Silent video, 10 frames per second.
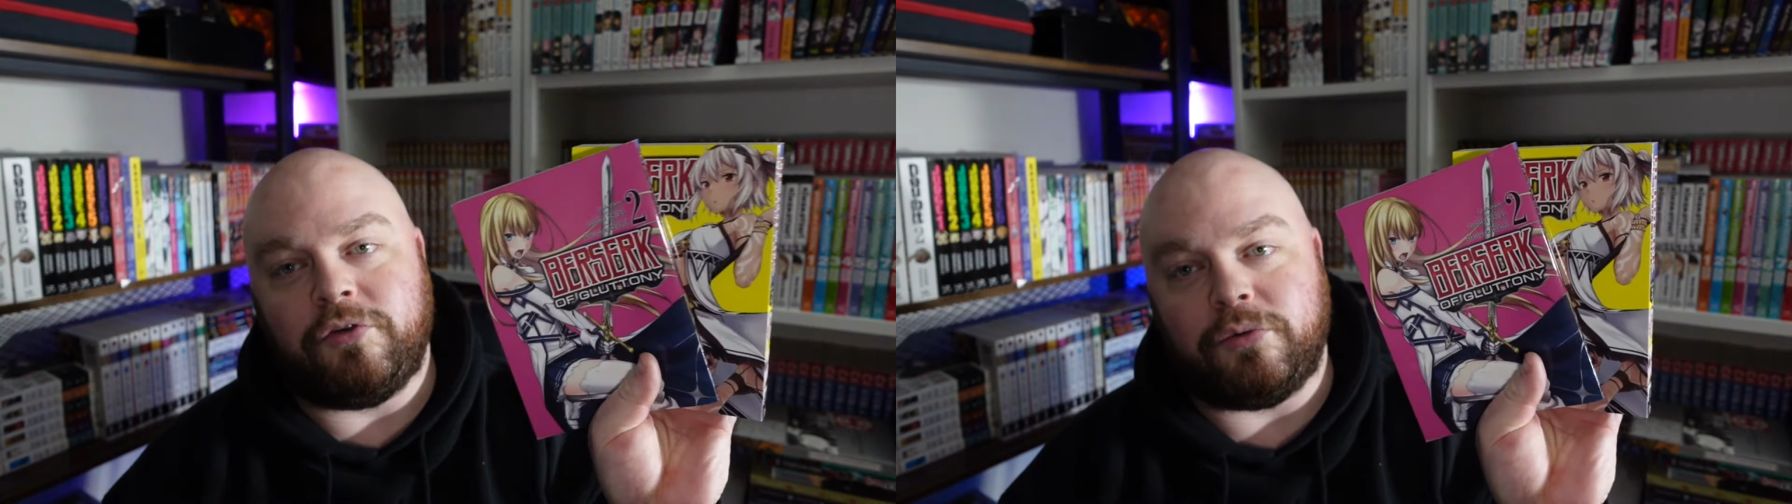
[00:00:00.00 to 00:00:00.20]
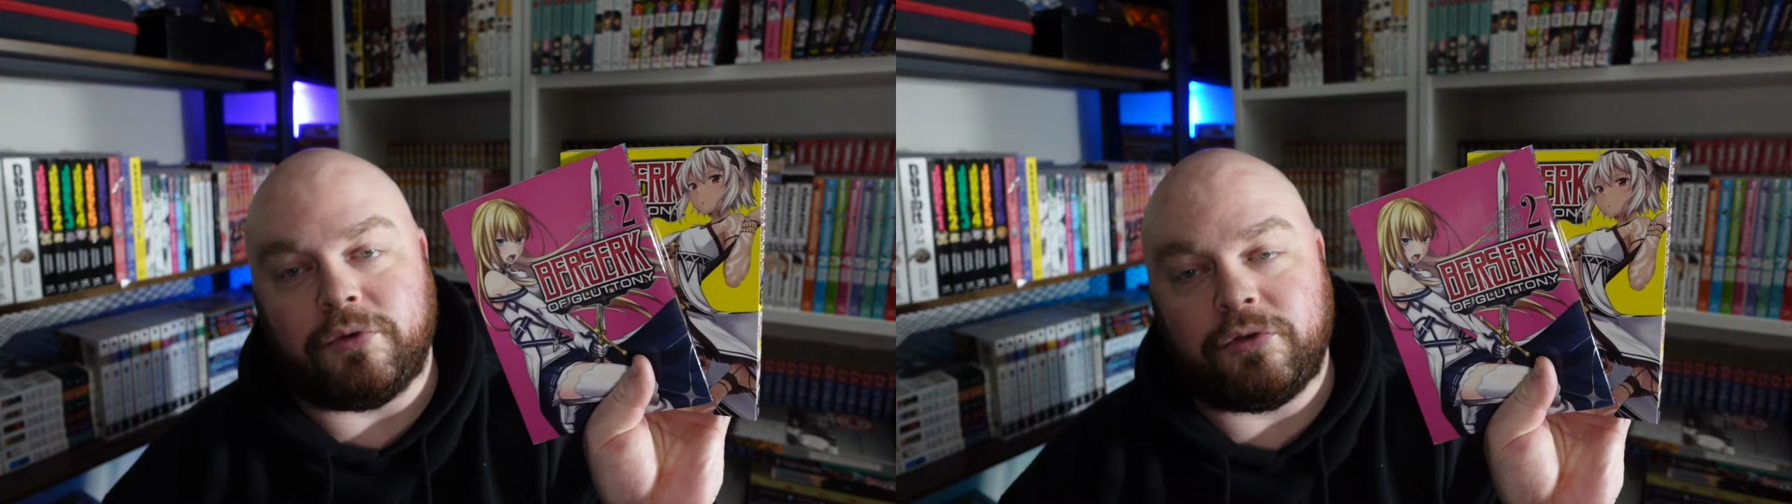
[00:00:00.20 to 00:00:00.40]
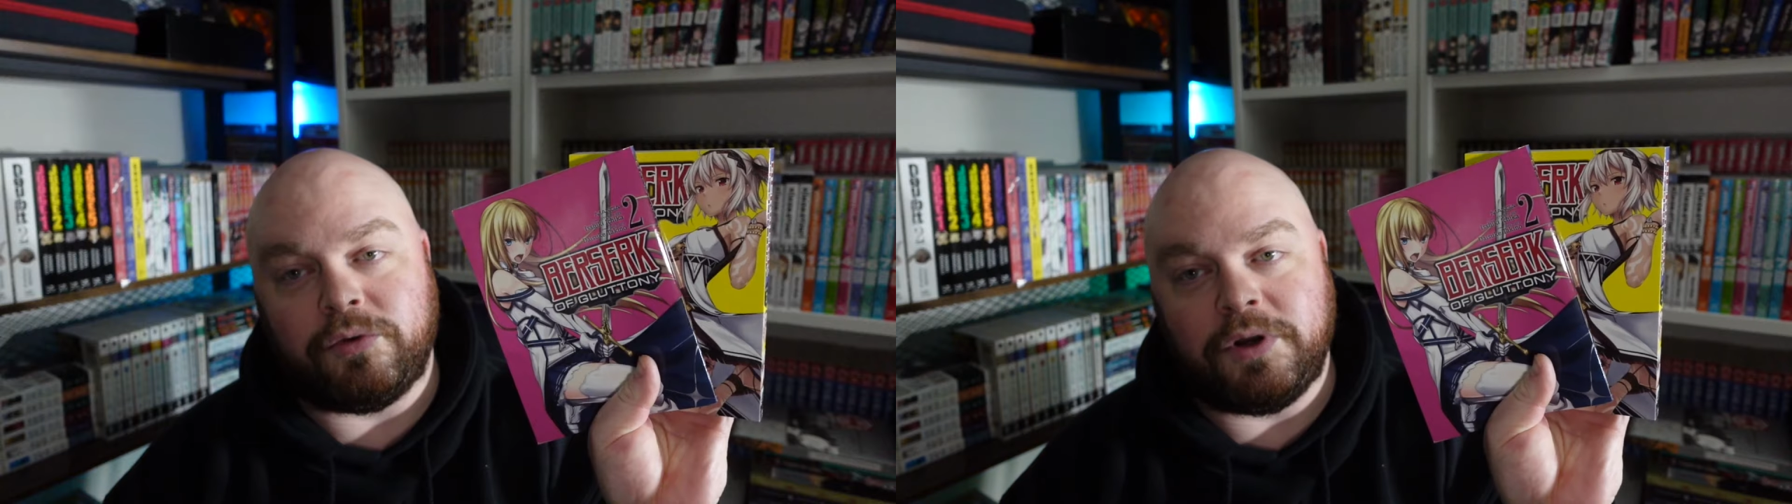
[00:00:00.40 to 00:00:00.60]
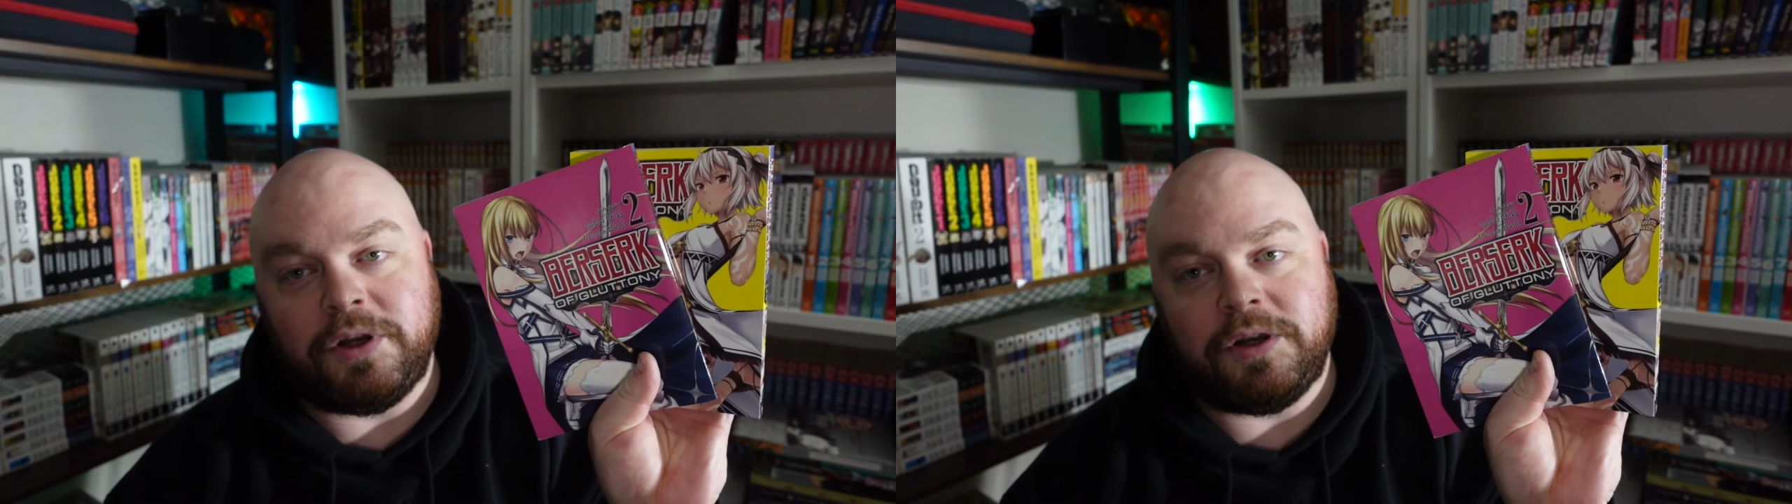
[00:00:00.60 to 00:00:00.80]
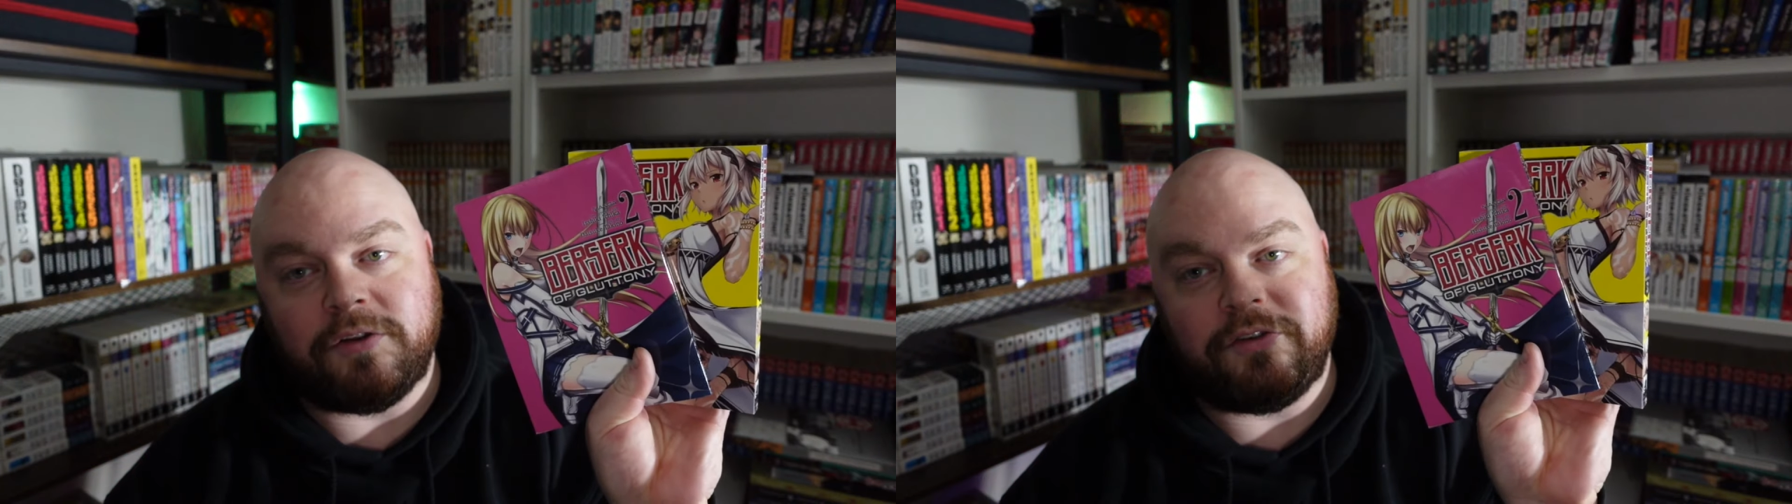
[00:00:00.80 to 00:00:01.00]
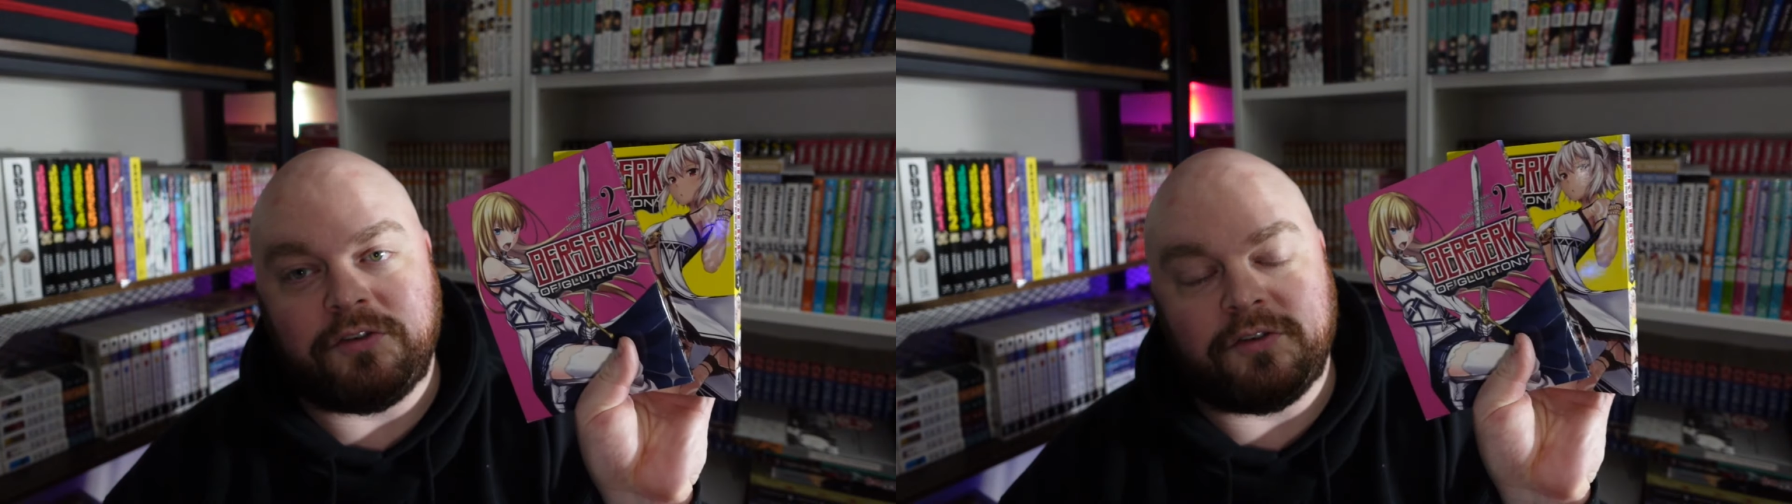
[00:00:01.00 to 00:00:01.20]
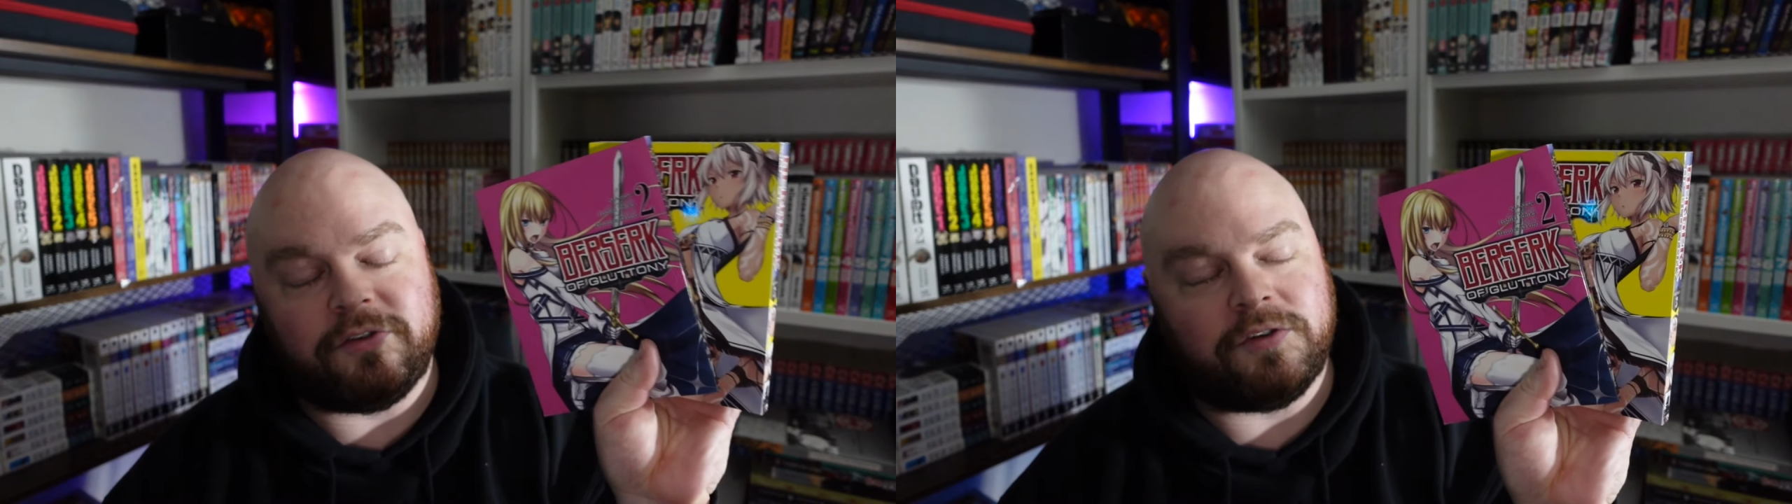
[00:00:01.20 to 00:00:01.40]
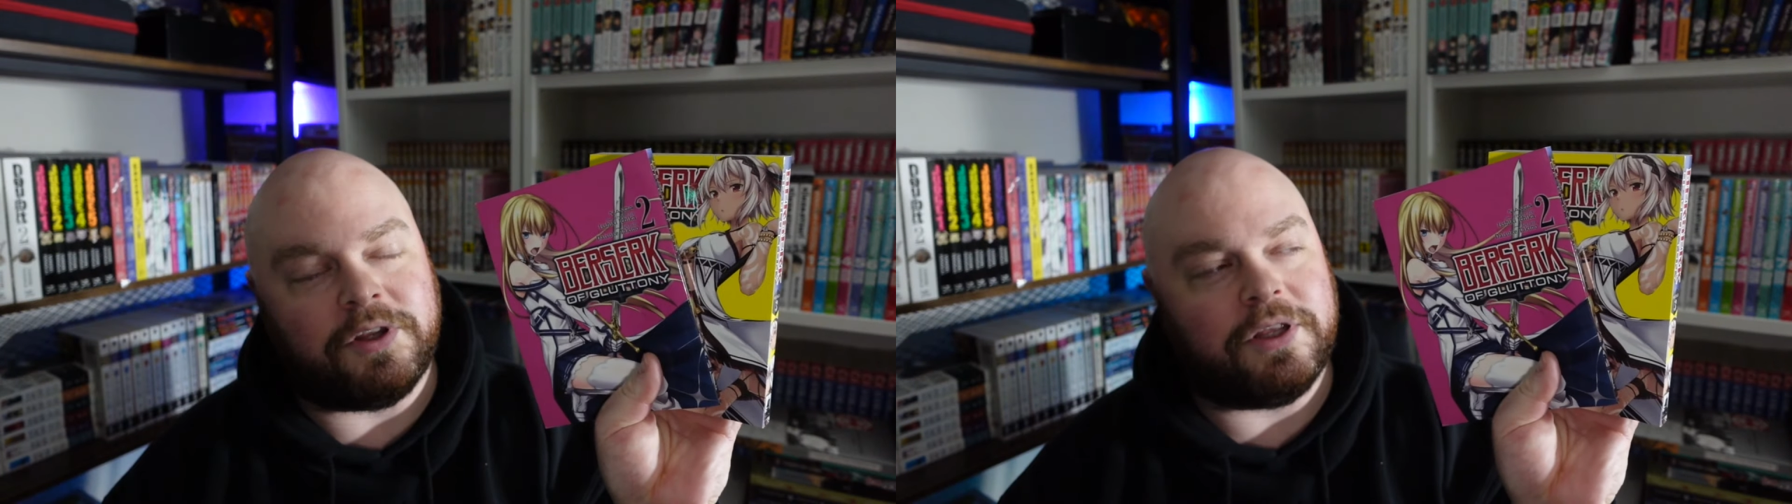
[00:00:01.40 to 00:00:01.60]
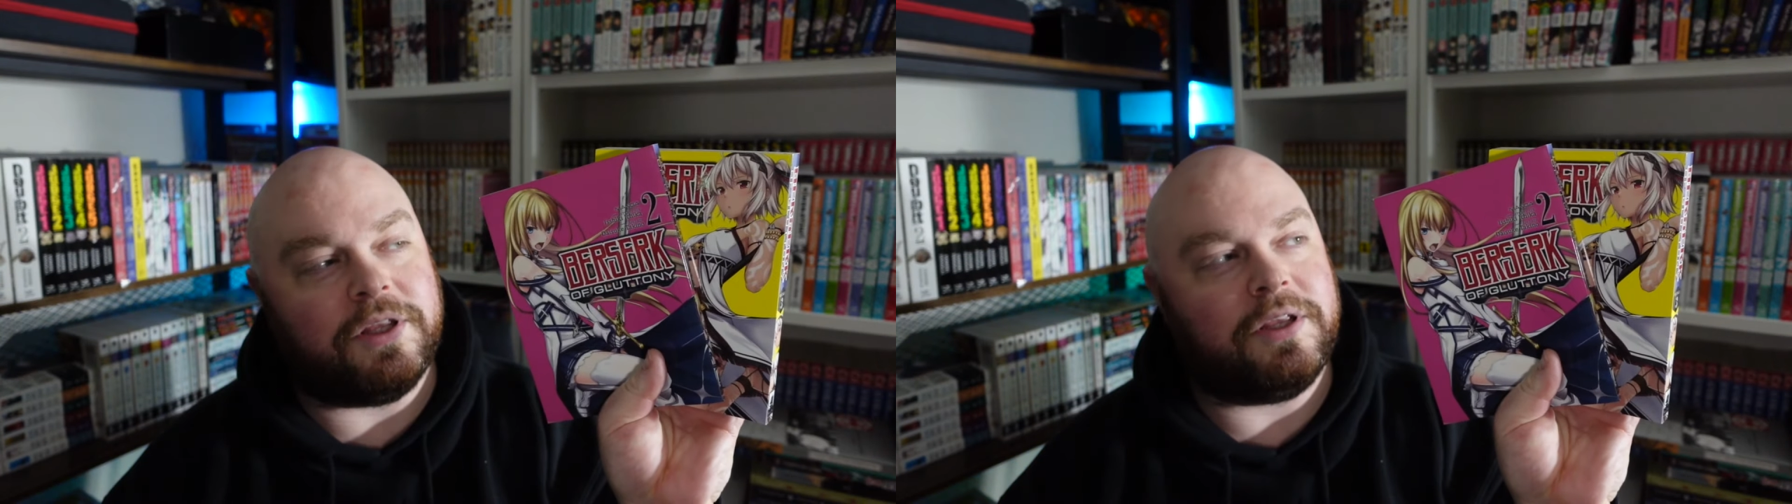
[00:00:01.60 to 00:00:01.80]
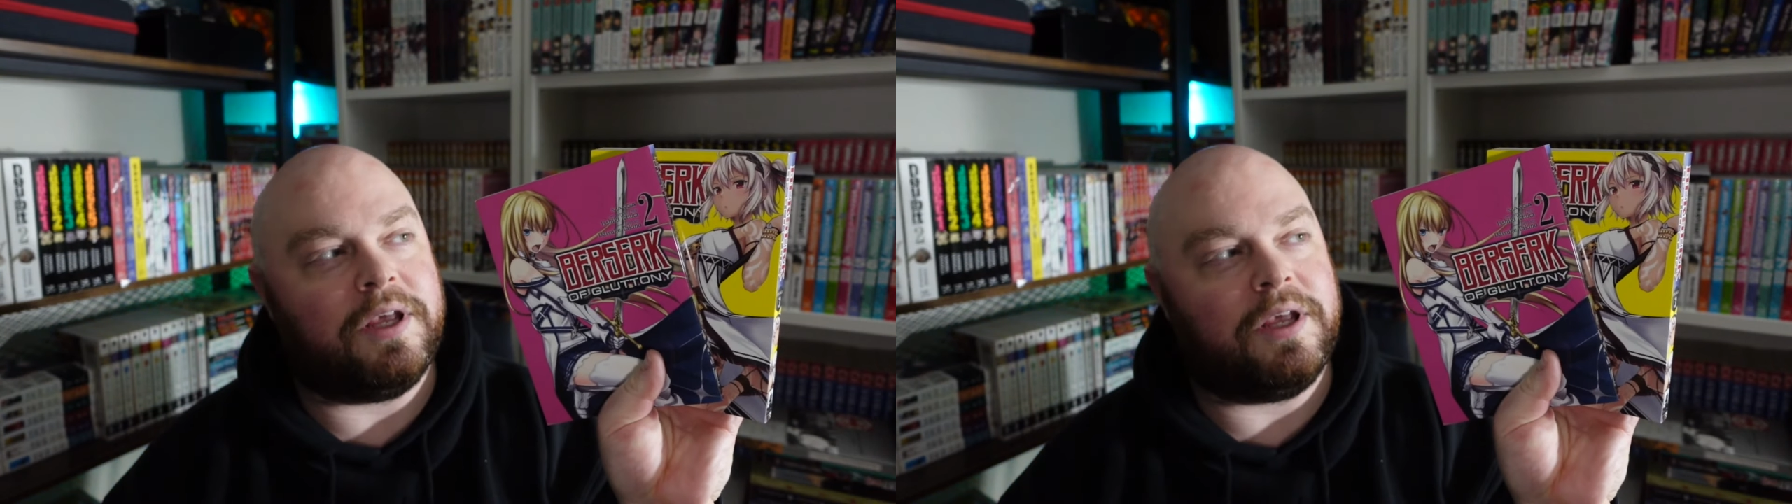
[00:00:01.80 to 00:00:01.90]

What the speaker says: 2 and 3 just to see